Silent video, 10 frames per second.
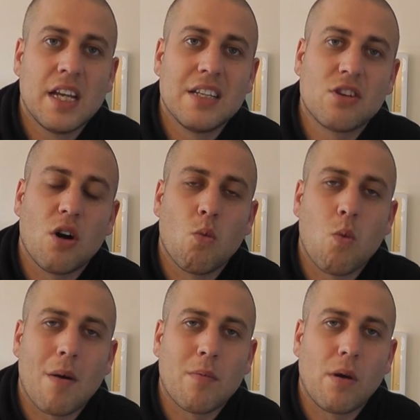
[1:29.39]
It's got a
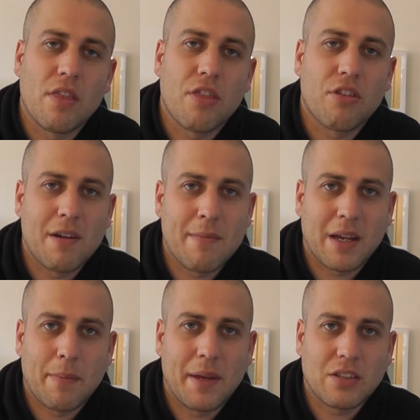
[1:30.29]
1.3
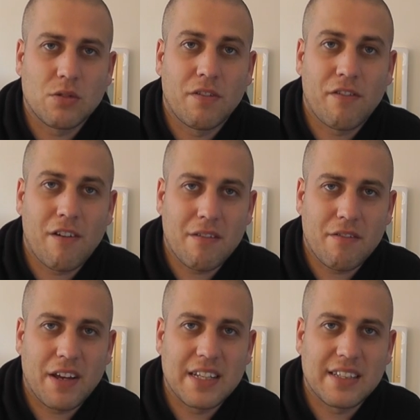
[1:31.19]
megapixel
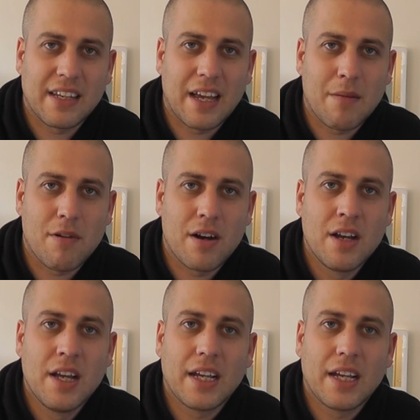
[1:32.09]
front facing camera